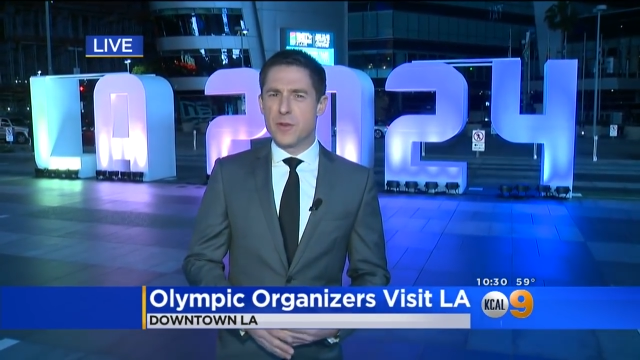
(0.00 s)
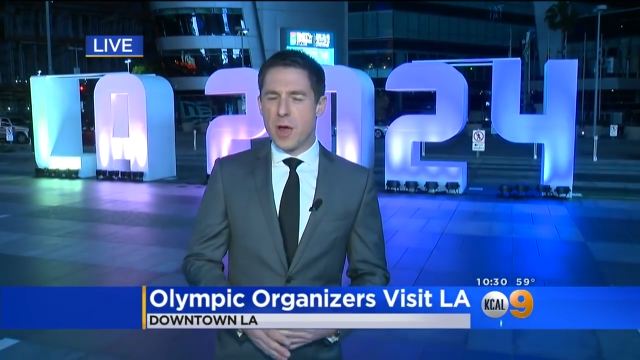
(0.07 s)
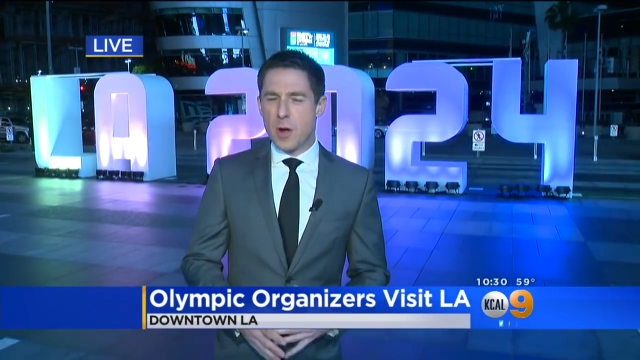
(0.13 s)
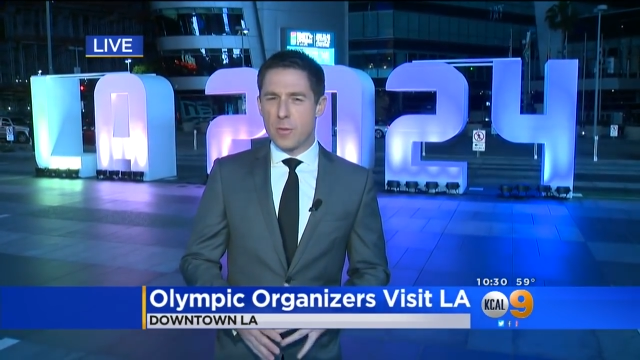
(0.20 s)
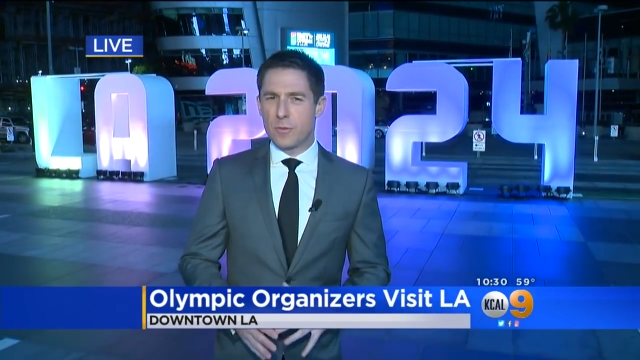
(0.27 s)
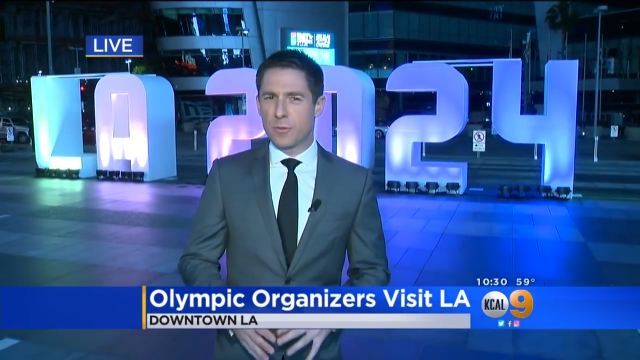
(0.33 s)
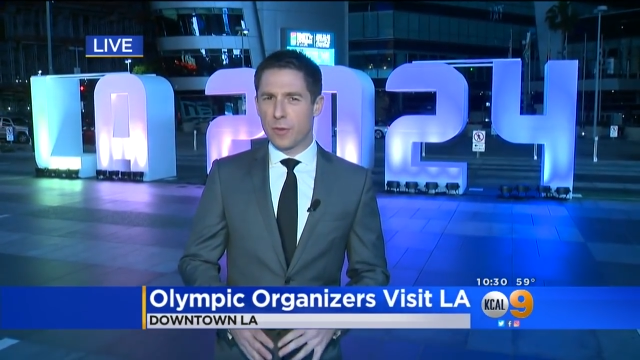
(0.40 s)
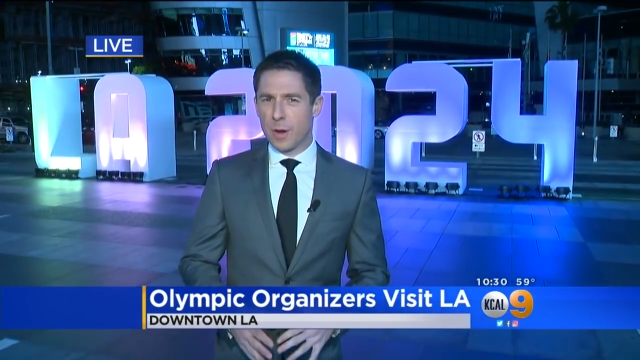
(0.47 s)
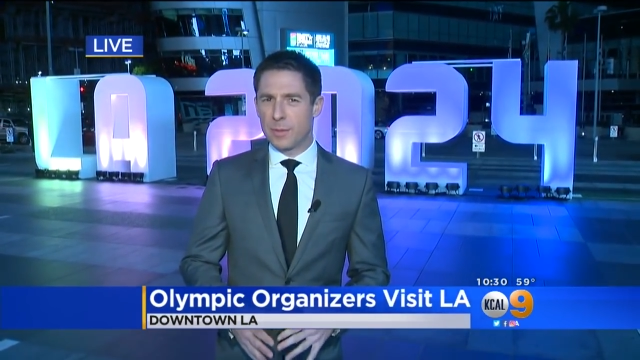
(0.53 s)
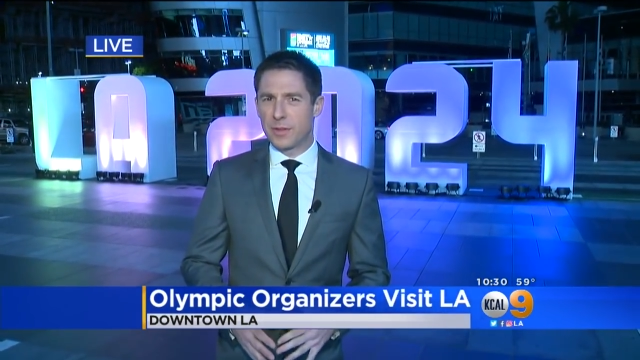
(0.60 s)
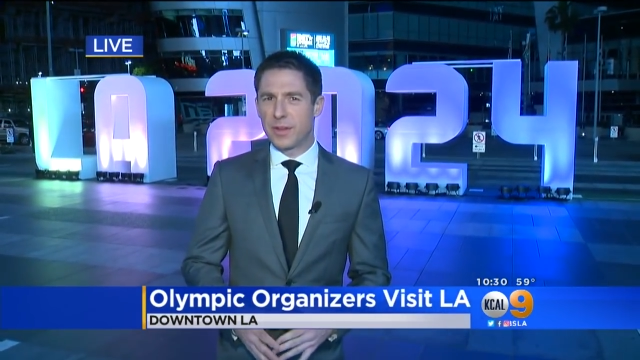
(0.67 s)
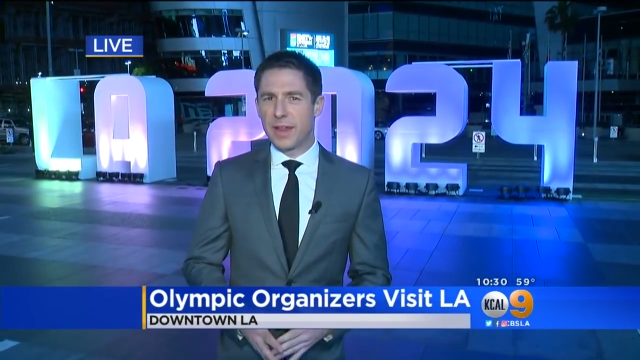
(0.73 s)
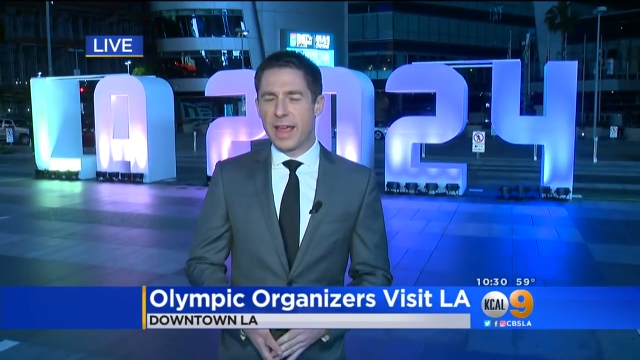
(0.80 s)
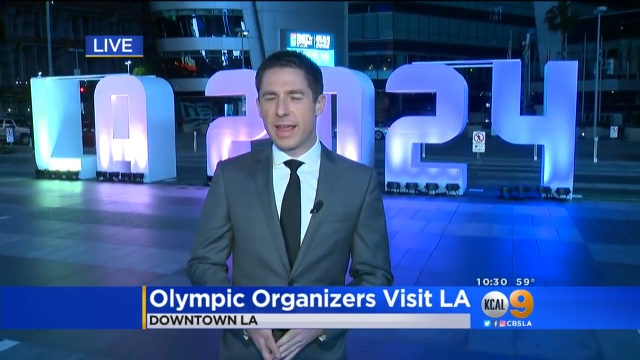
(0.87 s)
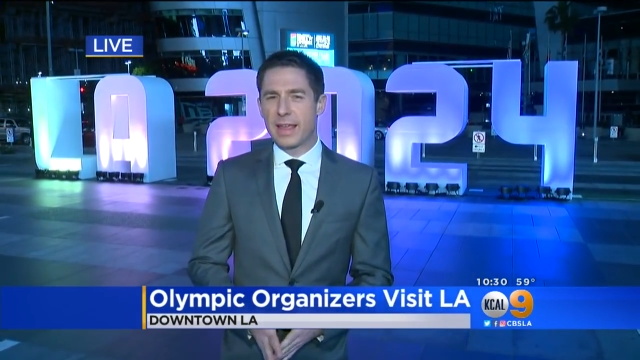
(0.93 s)
note
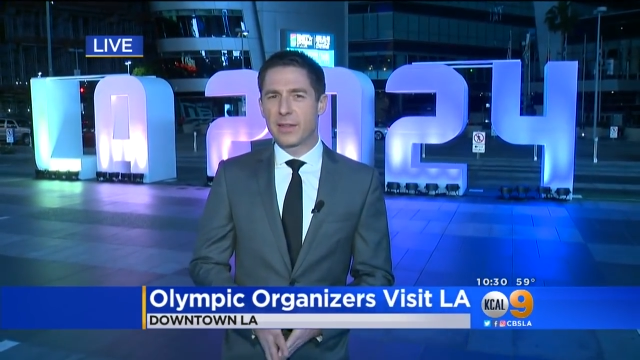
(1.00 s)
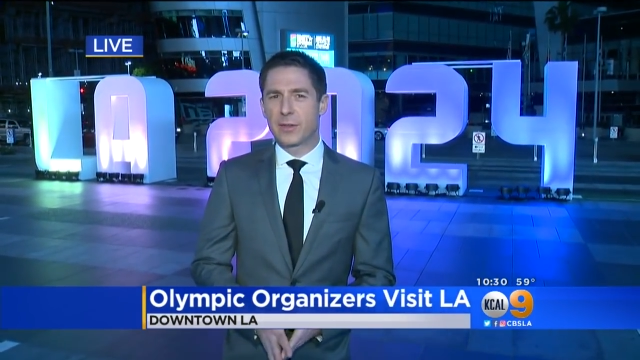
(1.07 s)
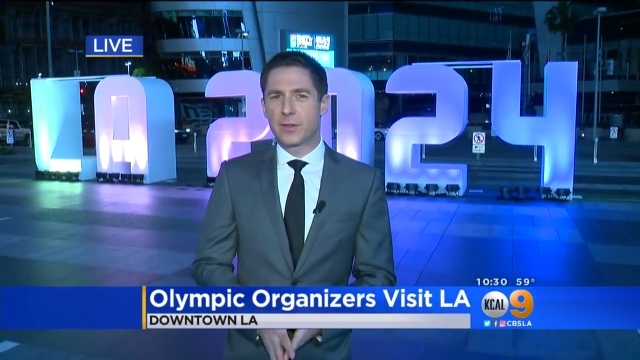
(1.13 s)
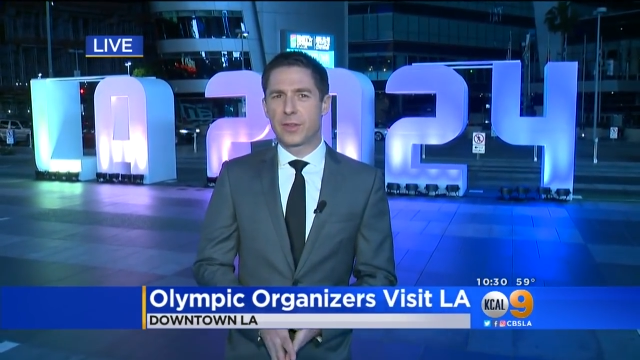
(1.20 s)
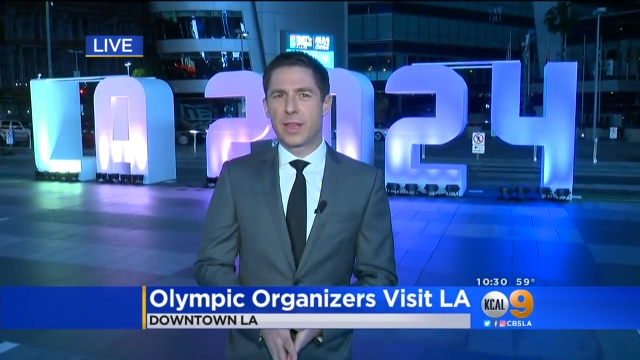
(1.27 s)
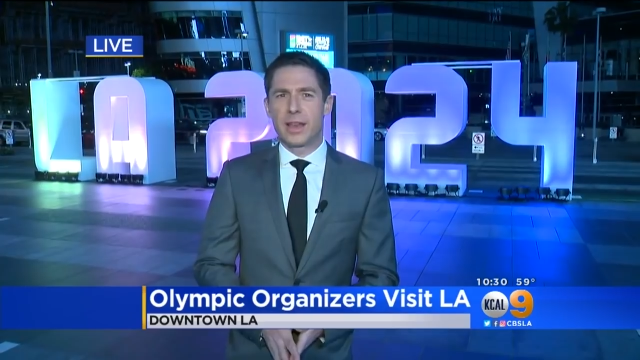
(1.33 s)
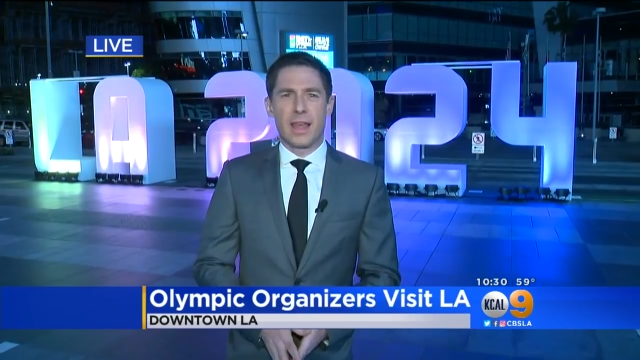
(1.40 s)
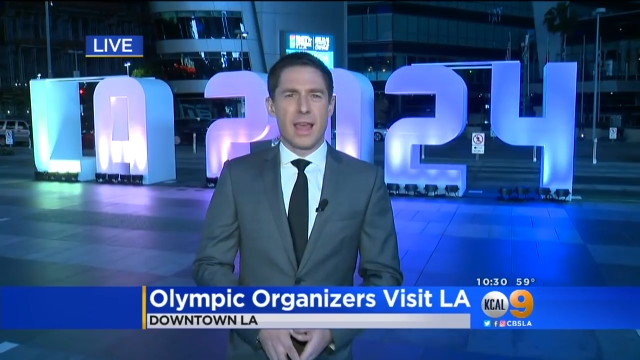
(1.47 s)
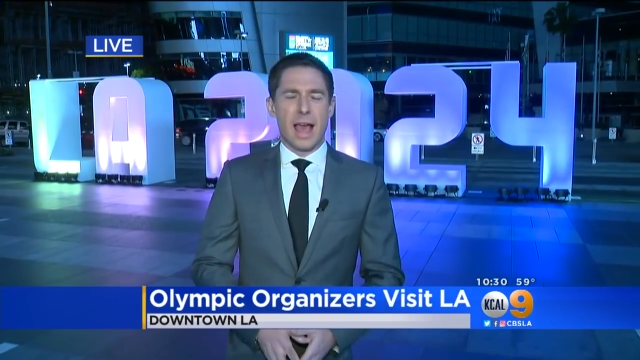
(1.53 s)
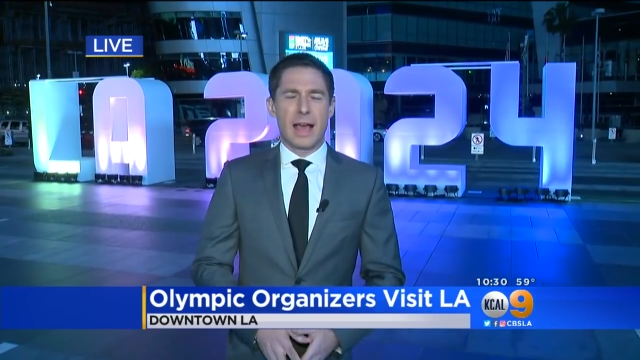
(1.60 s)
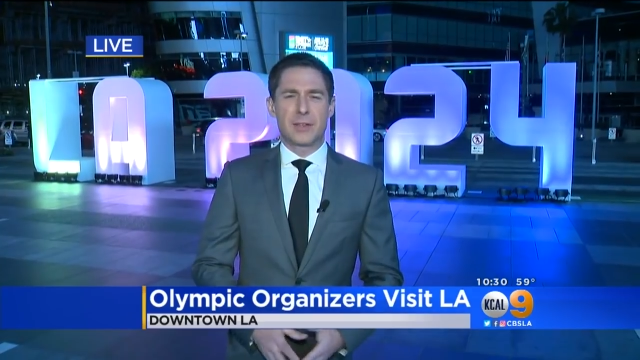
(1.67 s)
from today is that,